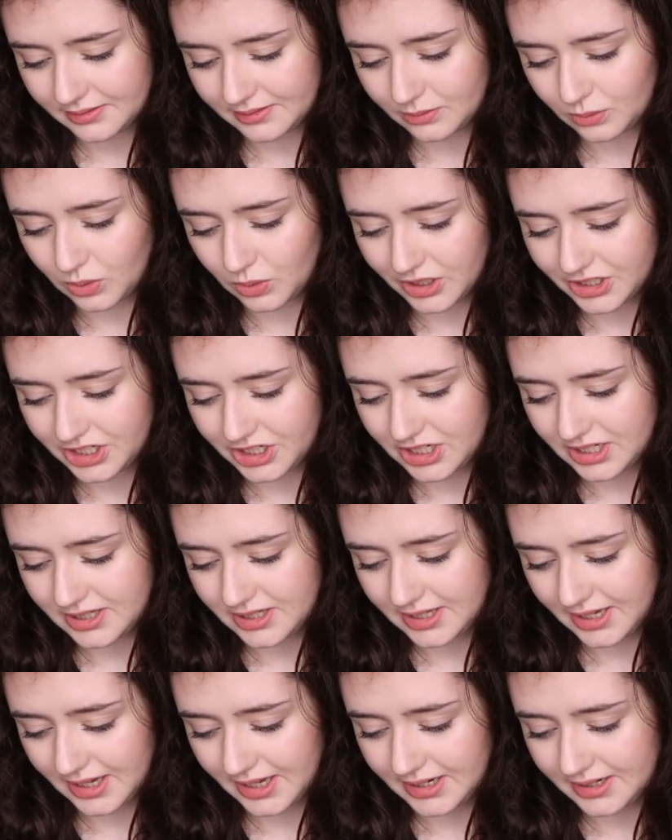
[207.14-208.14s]
what she
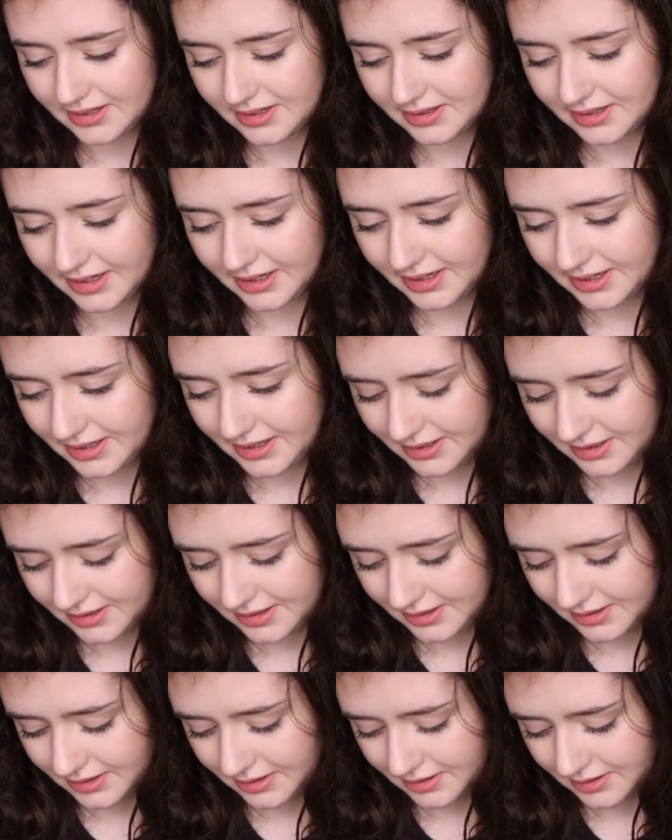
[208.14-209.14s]
said and like
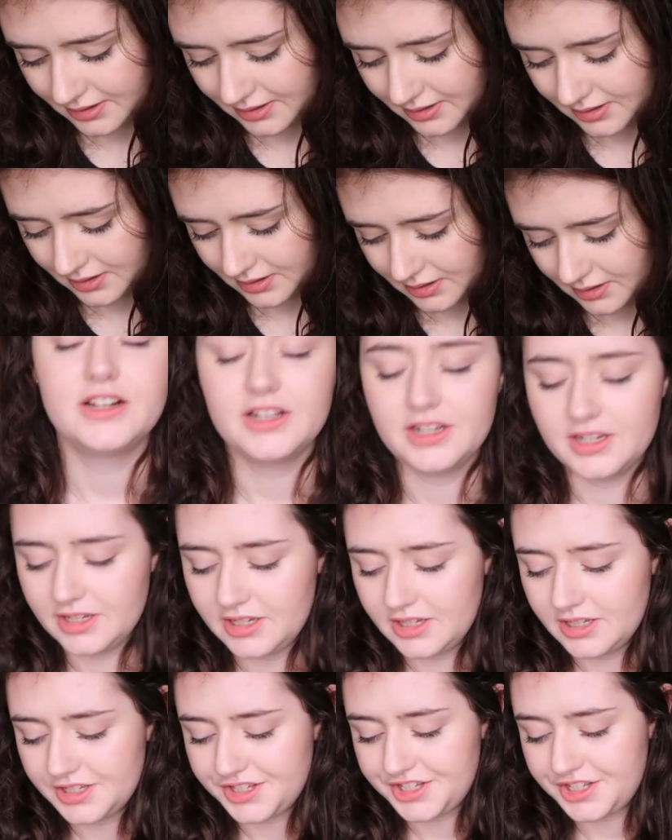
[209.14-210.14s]

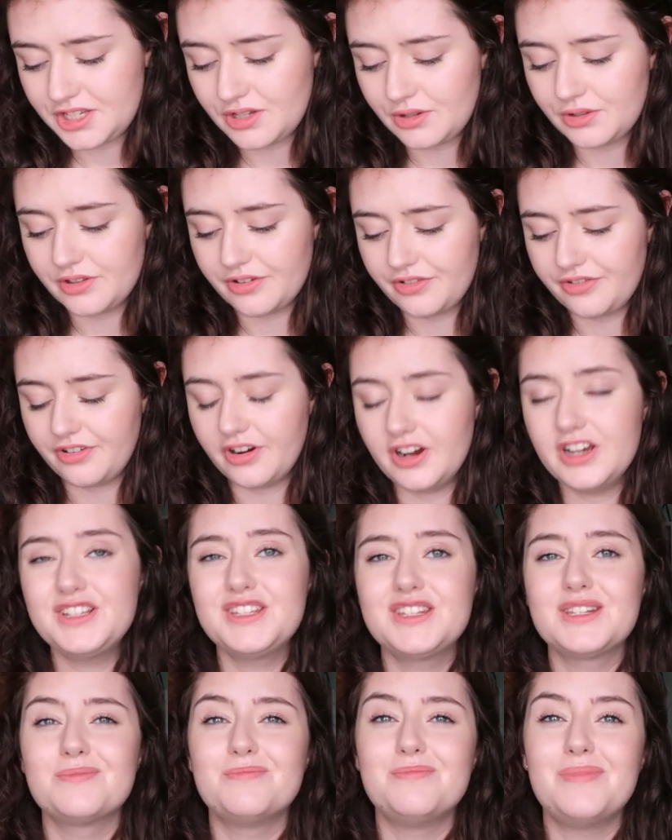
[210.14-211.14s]
so the
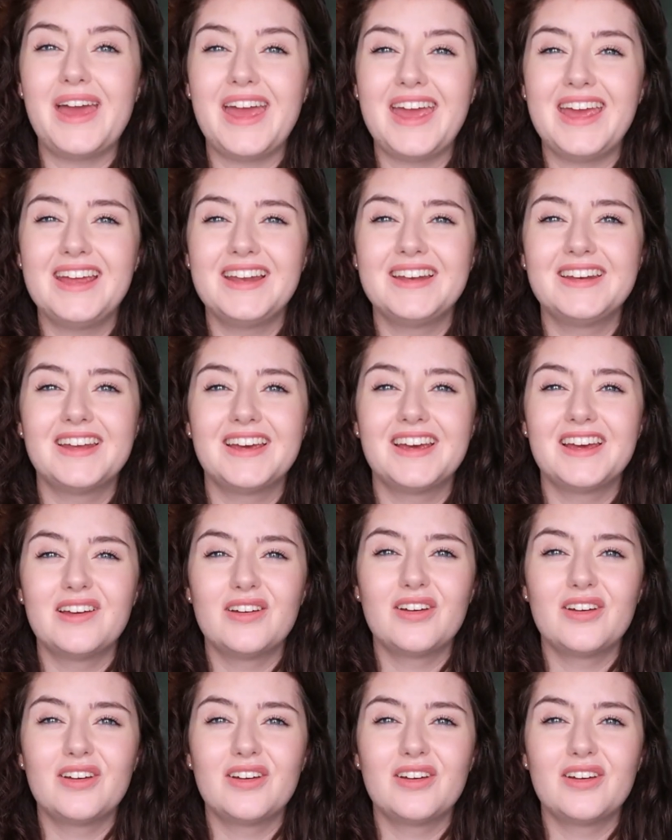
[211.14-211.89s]
first main